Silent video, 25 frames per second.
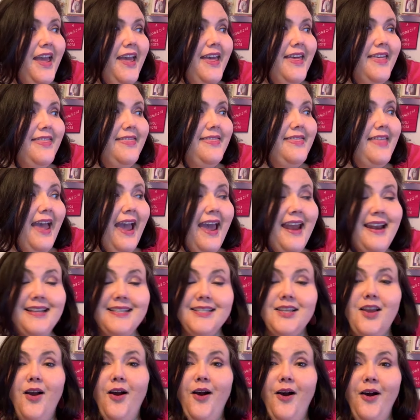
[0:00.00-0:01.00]
that
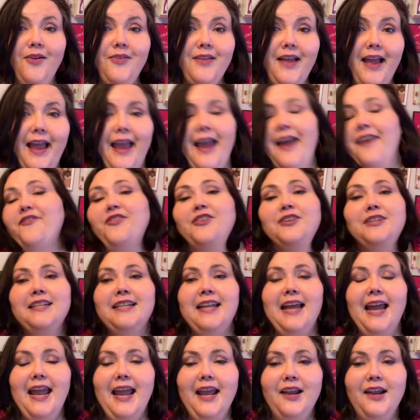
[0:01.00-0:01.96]
is all I have for today.